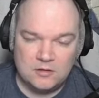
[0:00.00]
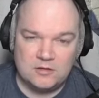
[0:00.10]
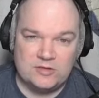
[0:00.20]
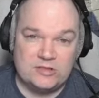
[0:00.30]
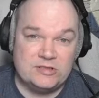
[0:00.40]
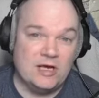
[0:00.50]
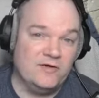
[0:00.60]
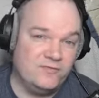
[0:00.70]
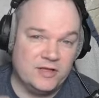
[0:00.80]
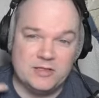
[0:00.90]

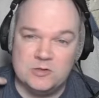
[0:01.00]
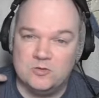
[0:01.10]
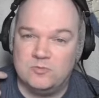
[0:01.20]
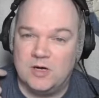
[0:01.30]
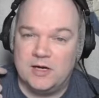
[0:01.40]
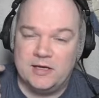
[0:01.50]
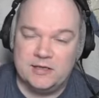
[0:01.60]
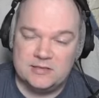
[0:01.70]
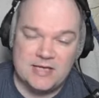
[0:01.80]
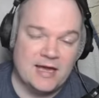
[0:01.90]
stuff like do
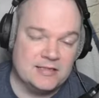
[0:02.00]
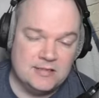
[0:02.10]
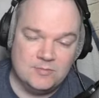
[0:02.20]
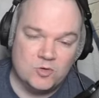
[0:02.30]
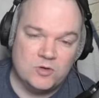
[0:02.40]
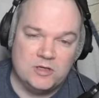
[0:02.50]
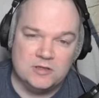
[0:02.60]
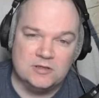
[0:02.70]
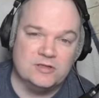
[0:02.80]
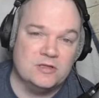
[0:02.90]
my tag team
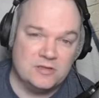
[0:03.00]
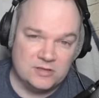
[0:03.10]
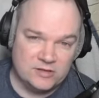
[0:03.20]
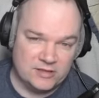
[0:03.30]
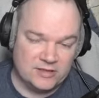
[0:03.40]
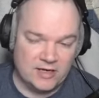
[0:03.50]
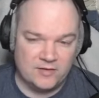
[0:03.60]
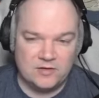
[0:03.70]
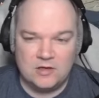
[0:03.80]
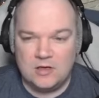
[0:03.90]
arenas and things like that
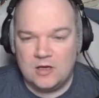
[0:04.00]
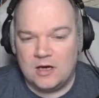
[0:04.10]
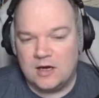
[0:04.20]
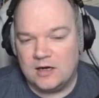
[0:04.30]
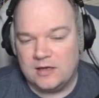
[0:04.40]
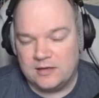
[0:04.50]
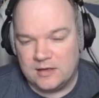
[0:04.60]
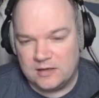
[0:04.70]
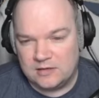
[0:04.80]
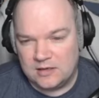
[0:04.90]
uh, and,
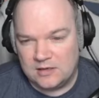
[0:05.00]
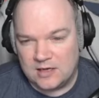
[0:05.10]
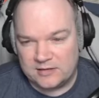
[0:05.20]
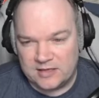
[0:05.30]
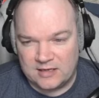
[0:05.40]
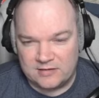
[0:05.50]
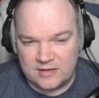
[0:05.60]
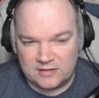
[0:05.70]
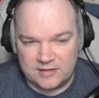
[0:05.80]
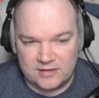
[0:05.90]
and and knock that
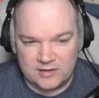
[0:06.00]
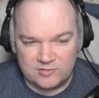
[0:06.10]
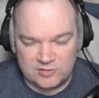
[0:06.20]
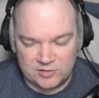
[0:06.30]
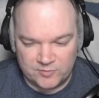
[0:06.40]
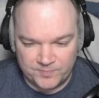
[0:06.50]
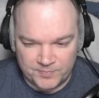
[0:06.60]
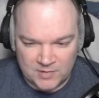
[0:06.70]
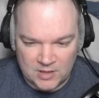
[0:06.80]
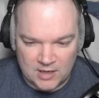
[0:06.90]
knock that out so
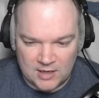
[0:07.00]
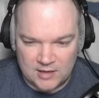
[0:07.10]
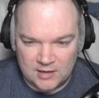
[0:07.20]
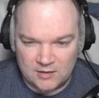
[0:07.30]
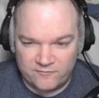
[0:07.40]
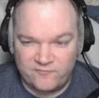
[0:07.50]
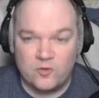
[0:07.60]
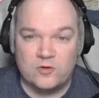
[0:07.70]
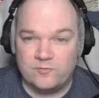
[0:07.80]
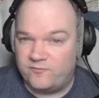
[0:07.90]
uh,
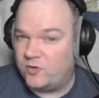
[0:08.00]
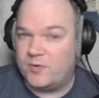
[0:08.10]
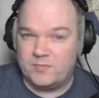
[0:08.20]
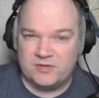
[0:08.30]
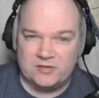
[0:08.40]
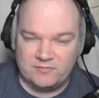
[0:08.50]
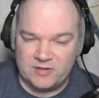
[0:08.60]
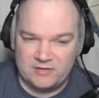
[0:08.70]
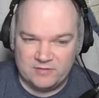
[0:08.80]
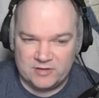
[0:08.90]
for for the purposes of
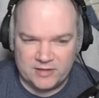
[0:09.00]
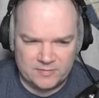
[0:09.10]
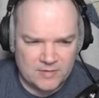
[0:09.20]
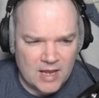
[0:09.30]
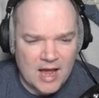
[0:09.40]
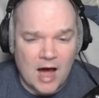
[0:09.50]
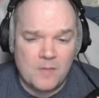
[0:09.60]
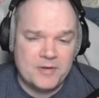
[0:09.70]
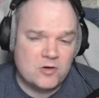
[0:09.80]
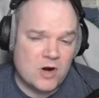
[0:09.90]
clan v clan I'll
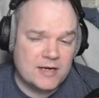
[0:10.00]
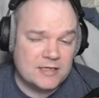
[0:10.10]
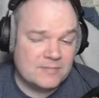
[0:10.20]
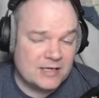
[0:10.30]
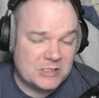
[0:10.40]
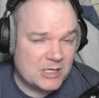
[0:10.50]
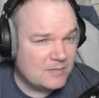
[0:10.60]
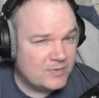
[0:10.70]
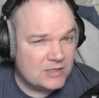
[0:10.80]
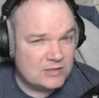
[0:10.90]
be grinding my
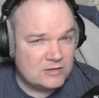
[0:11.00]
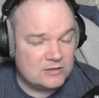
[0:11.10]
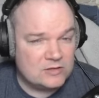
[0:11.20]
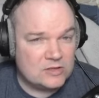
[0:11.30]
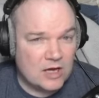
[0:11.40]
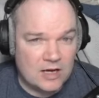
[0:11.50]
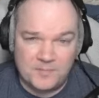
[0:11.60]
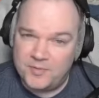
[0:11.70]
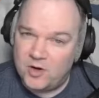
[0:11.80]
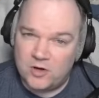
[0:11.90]
champions
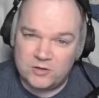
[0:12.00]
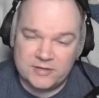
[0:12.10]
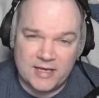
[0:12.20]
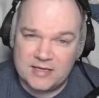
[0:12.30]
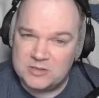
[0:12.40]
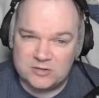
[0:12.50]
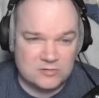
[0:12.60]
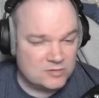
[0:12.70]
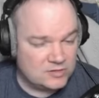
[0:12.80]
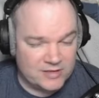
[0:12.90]
up all day just
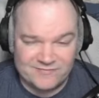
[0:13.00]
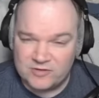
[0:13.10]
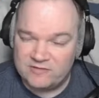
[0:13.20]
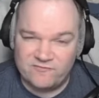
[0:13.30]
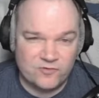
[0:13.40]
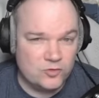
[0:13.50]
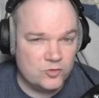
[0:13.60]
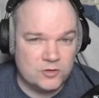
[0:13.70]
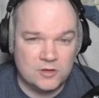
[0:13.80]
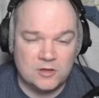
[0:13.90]
just leveling
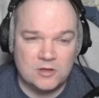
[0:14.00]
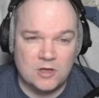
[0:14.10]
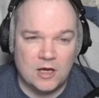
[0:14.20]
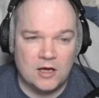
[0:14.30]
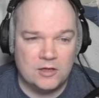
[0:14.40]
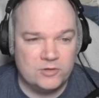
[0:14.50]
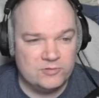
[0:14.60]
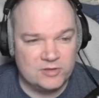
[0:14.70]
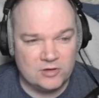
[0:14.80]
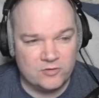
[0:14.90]
food uh,
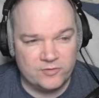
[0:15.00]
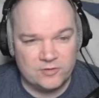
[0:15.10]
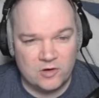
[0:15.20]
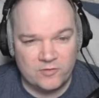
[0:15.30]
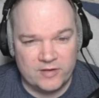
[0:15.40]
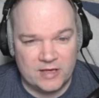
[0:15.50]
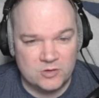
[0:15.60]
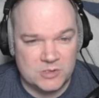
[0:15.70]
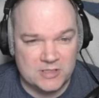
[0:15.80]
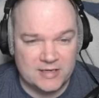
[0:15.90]
using all all the
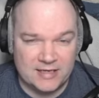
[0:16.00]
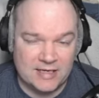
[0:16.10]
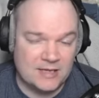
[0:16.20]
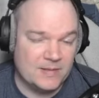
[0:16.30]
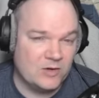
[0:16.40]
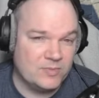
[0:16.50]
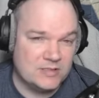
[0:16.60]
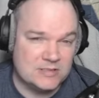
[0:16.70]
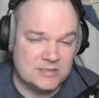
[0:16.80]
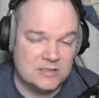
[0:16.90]
energy that I can that'll be
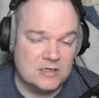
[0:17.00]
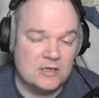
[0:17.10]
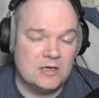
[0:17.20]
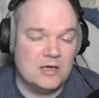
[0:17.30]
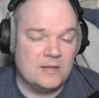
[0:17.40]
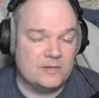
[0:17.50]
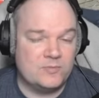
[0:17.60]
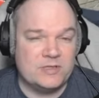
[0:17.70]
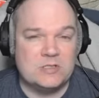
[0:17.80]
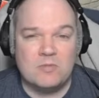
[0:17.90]
that'll
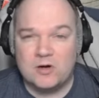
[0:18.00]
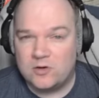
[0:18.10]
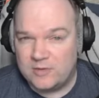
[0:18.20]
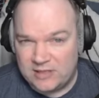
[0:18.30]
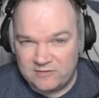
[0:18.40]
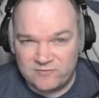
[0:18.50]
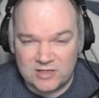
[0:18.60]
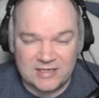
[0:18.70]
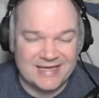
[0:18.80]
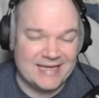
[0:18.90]
be tomorrow
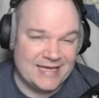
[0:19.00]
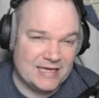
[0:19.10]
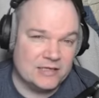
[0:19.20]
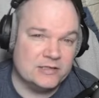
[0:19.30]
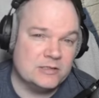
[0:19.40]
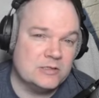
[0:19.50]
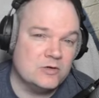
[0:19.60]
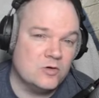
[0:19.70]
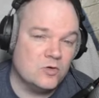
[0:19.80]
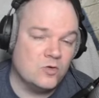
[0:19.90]
evening and
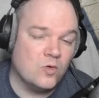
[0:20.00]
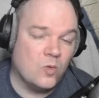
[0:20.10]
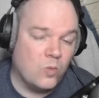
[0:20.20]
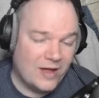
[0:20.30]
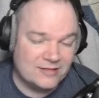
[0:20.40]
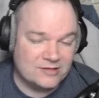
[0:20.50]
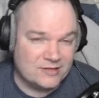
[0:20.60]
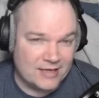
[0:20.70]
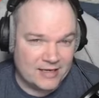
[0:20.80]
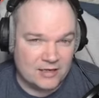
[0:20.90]

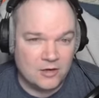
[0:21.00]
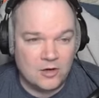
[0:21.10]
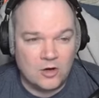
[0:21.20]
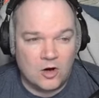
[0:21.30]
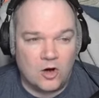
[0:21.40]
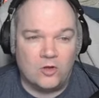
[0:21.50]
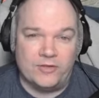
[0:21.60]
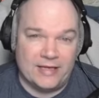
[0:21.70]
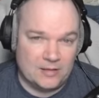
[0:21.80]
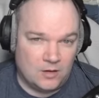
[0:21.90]
Wednesday all
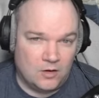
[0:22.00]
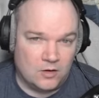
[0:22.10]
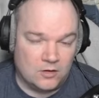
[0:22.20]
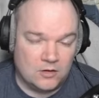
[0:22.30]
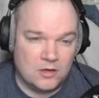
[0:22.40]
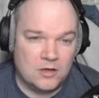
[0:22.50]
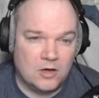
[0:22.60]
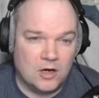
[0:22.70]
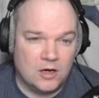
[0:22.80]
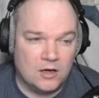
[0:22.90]
day long.
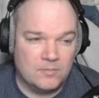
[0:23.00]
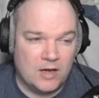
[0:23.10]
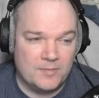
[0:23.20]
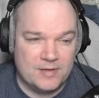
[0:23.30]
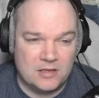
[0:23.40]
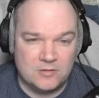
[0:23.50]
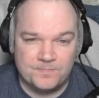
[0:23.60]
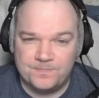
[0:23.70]
Um, I'll be